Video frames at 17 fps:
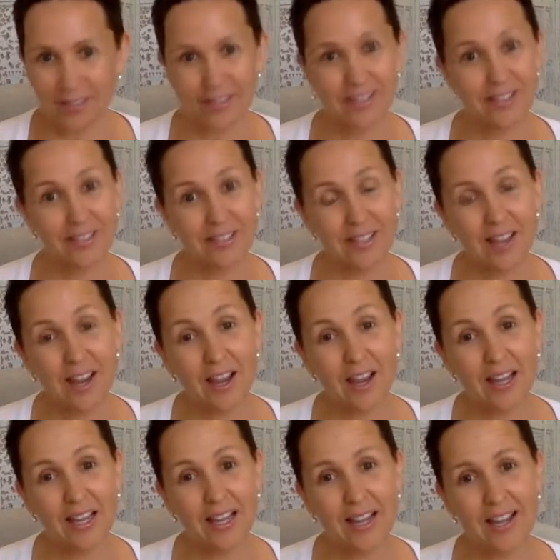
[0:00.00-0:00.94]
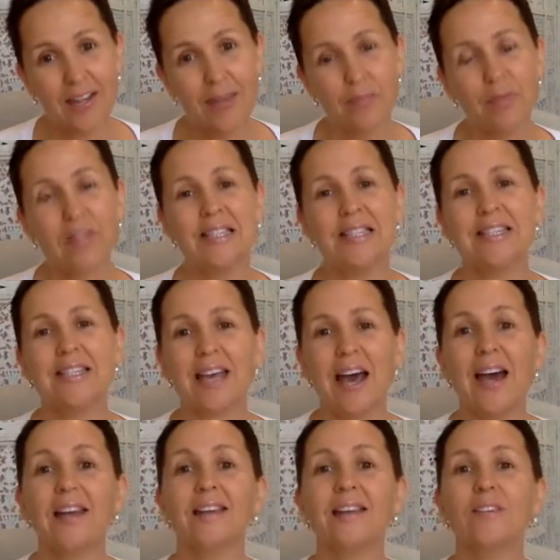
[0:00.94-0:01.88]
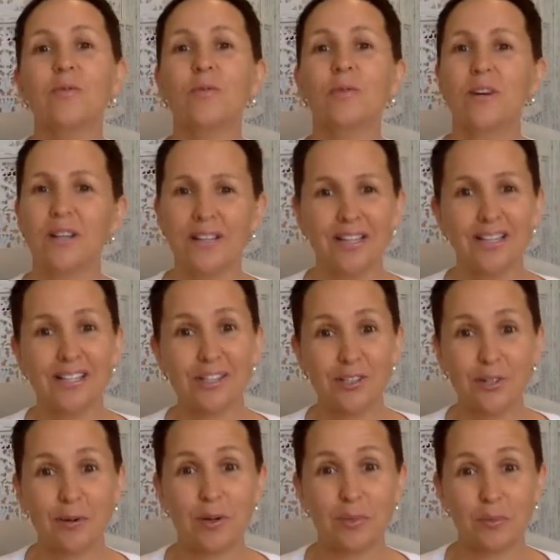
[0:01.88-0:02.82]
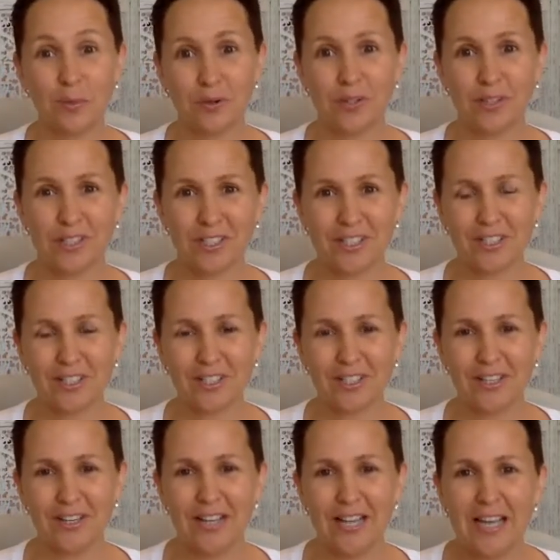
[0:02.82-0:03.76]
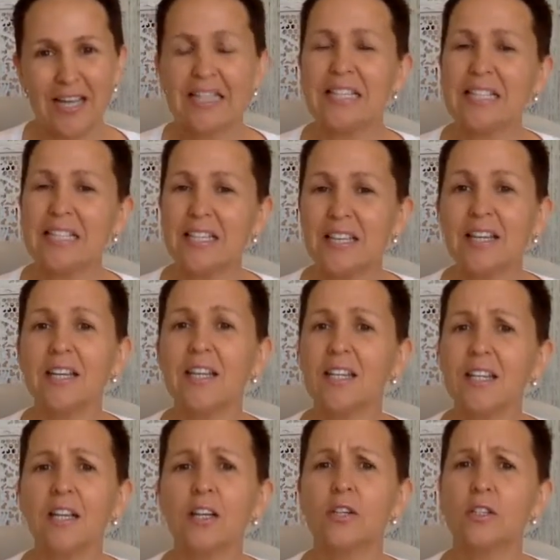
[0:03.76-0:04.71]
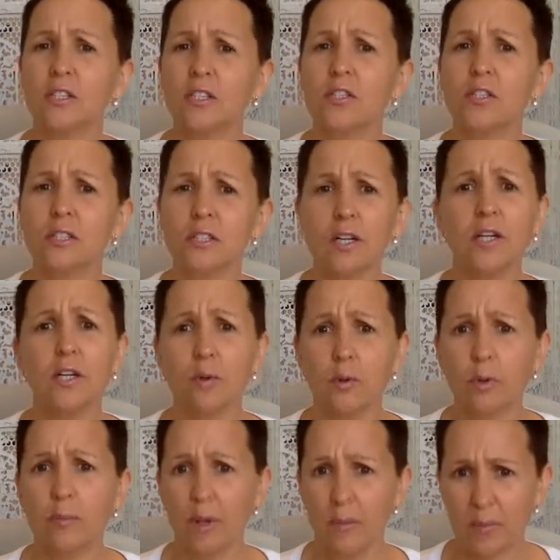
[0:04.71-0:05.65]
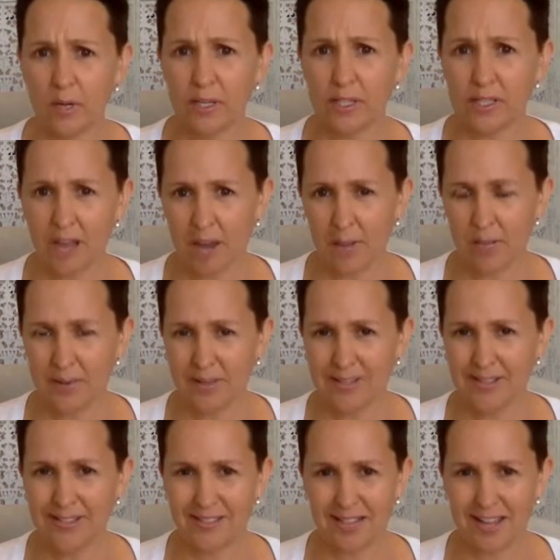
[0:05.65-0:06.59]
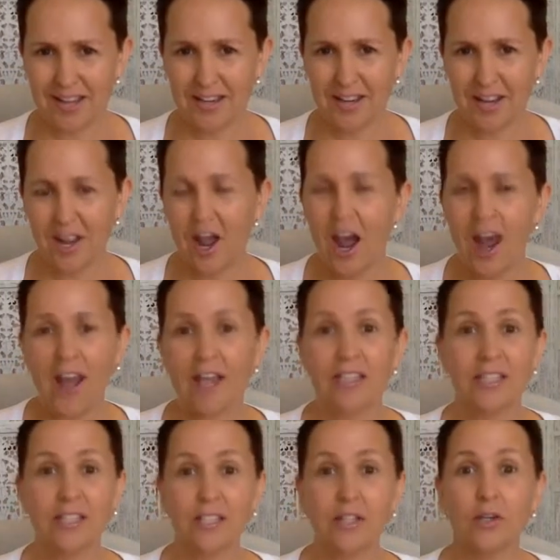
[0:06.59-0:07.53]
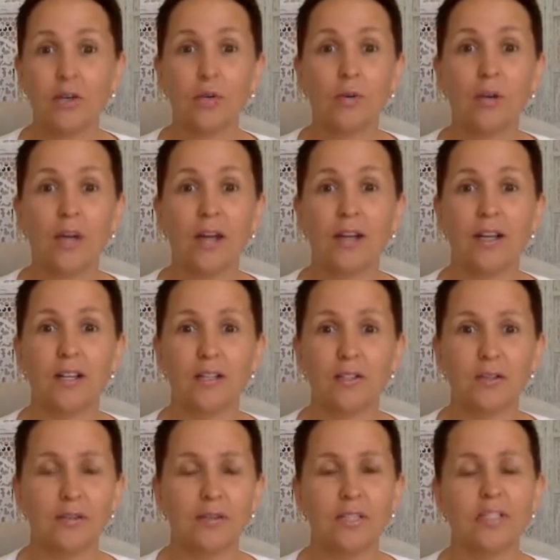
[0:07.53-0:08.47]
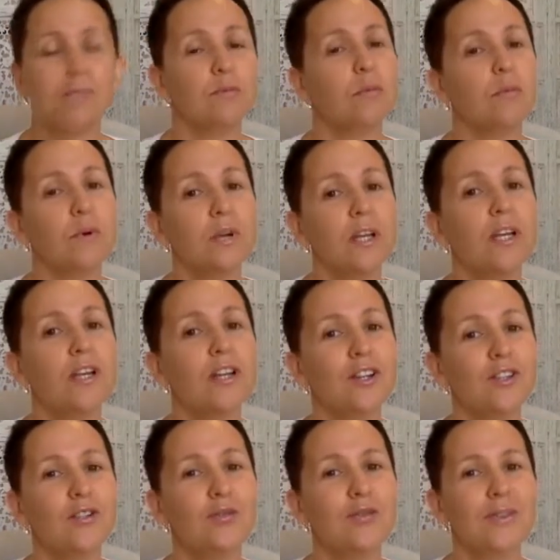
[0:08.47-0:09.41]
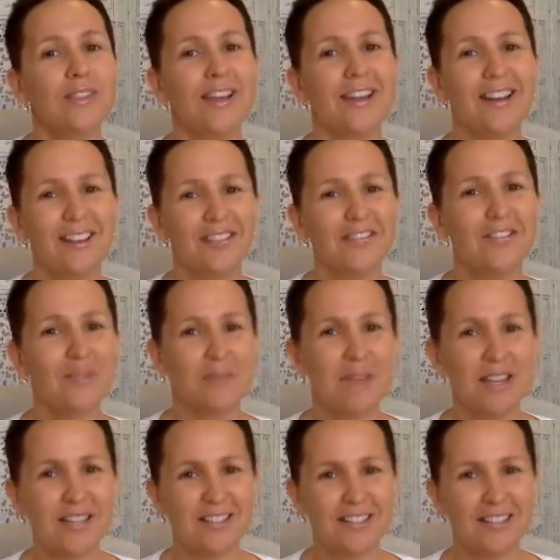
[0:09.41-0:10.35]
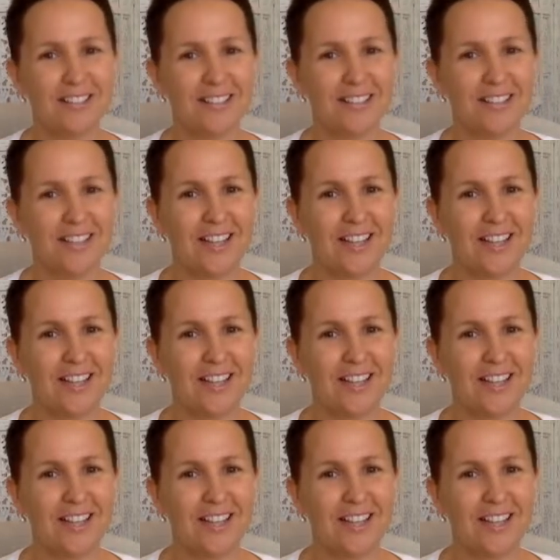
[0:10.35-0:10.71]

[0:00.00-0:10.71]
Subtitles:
And I said, "Yeah, I can, but is that what is so important to you?" And they said, "Yeah, because as soon as I know what my body type is, then I actually know what I can do." And I said, "Well, what are you going to do with that information?"